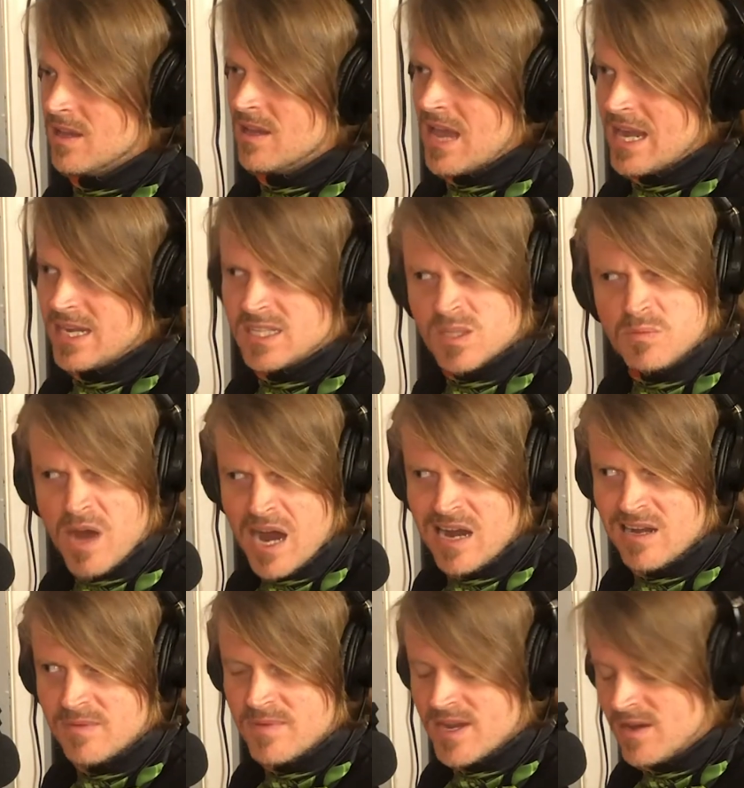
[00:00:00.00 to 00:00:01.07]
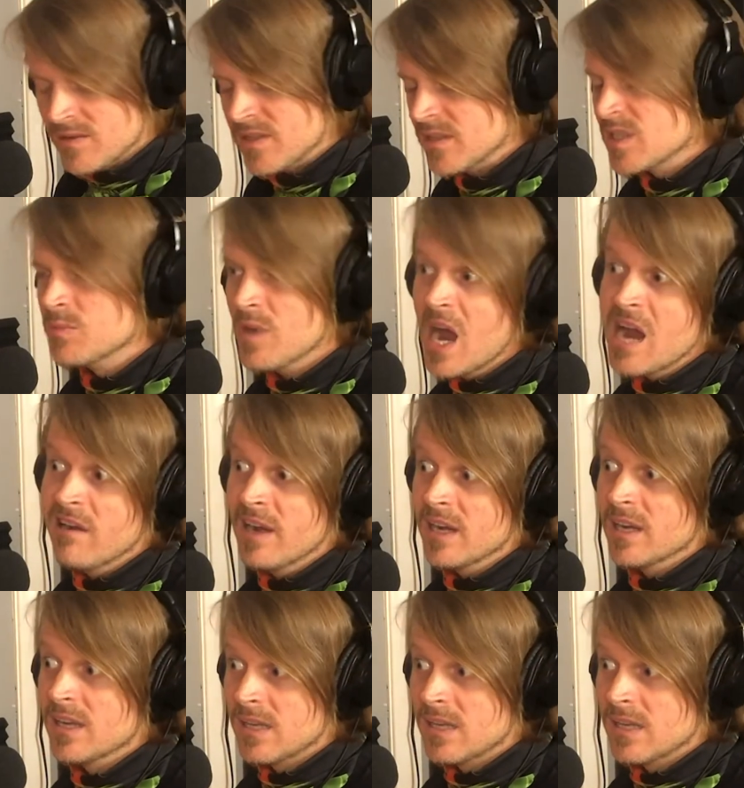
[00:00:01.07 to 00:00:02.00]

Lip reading: And inspired me. It was inspiring.